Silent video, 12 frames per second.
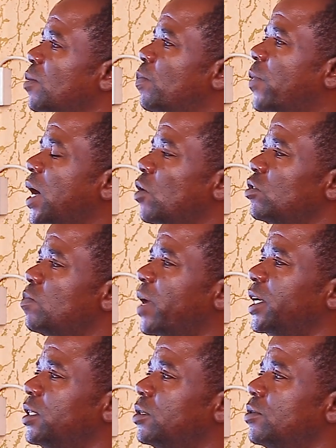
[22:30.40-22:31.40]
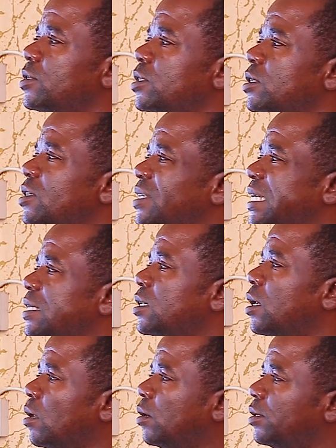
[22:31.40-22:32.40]
about mitosis is
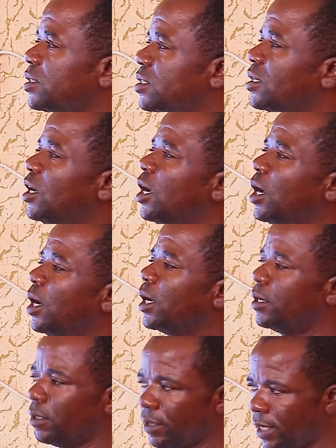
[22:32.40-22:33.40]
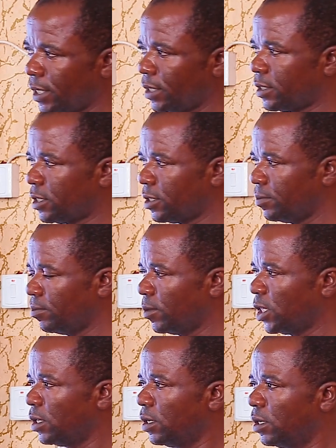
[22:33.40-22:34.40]
not correct?
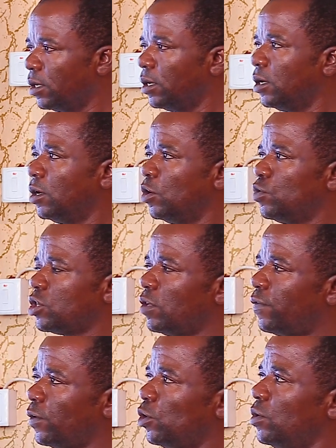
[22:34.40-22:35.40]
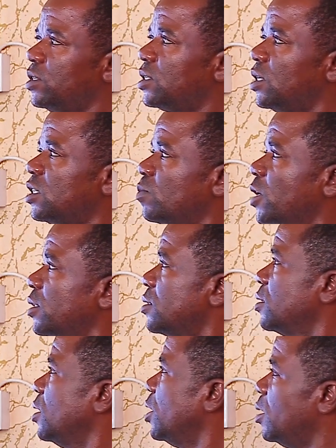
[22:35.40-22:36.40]
Which of the following
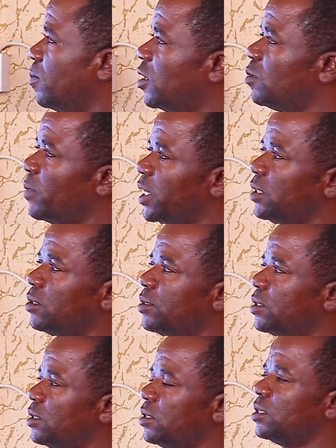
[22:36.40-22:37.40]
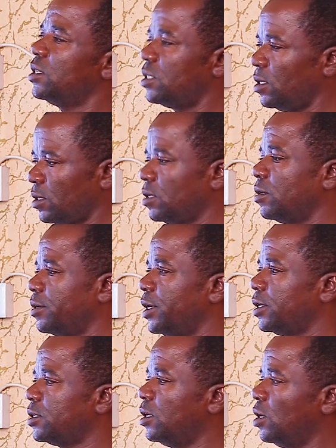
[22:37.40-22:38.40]
statements about mitosis is not
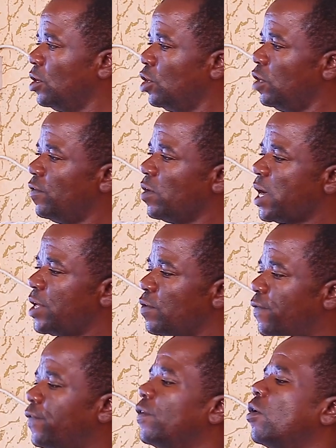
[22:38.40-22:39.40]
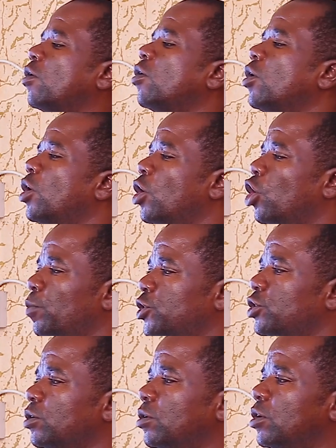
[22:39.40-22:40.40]
correct? If you look at the 4
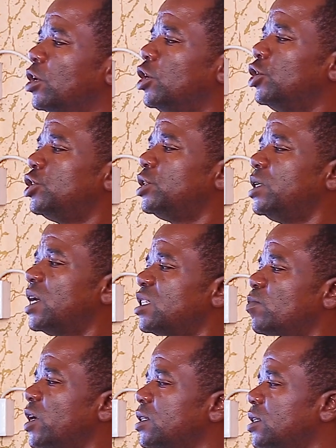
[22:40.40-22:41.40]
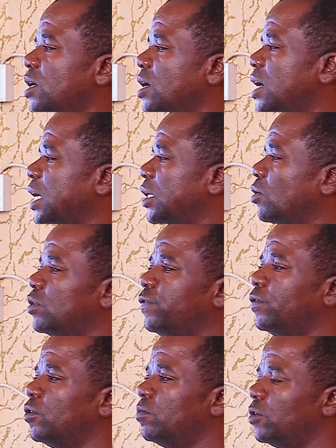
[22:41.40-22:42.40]
options, chiasmata are not
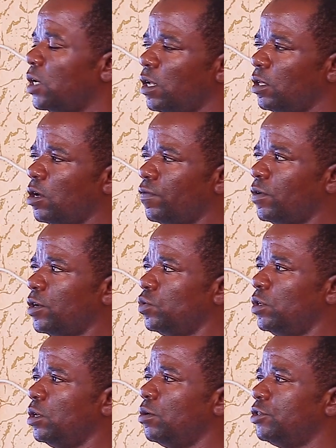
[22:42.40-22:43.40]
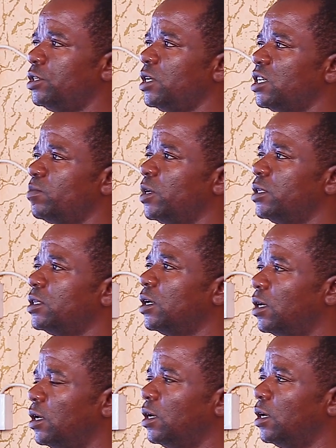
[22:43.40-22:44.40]
formed. Of course, we know
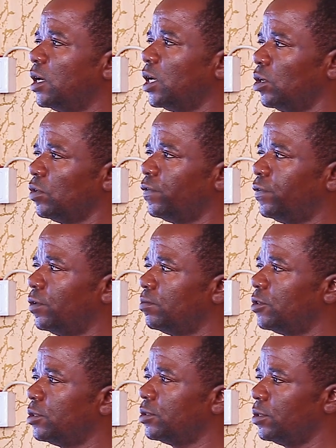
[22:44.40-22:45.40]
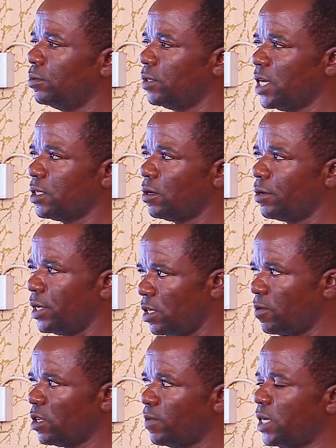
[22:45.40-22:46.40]
chiasmata are not formed. So that's correct
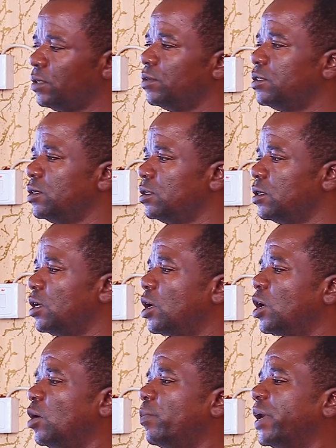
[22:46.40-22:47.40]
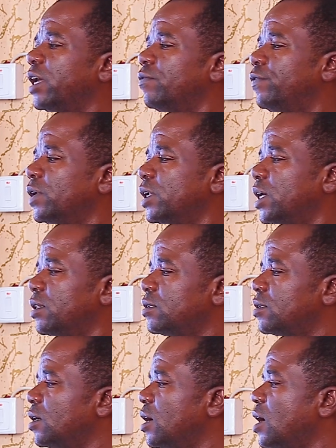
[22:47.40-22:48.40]
about mitosis.
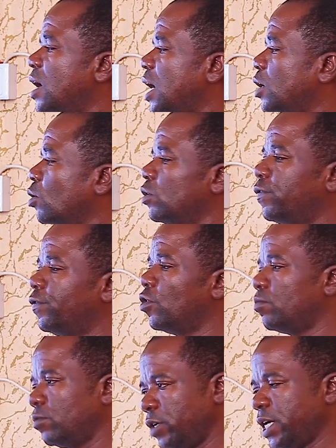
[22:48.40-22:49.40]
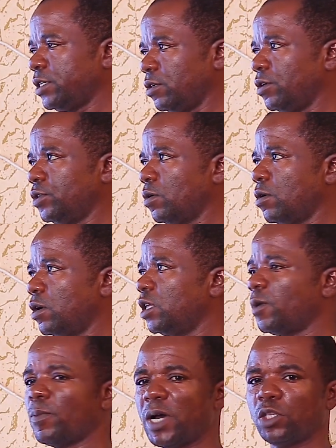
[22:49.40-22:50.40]
Bivalents are not formed. That's also correct
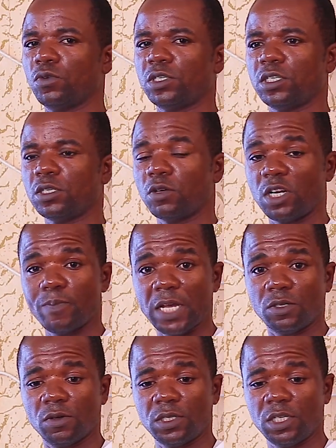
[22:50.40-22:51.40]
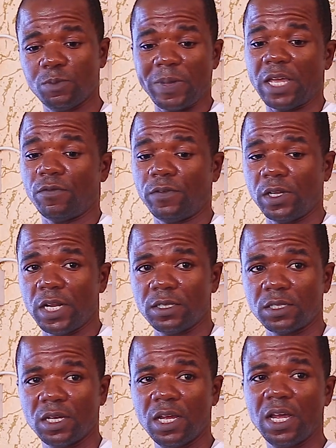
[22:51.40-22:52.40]
about mitosis. During mitosis,
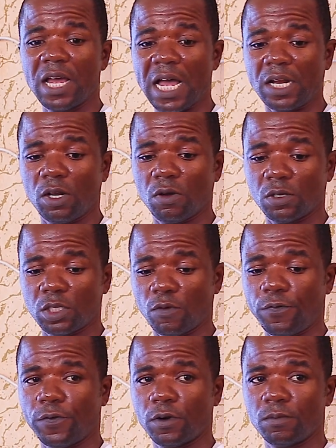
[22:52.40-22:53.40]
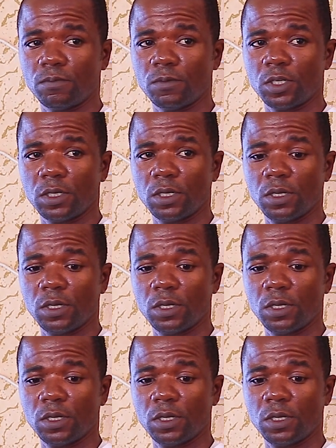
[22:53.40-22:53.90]
bivalents are not formed.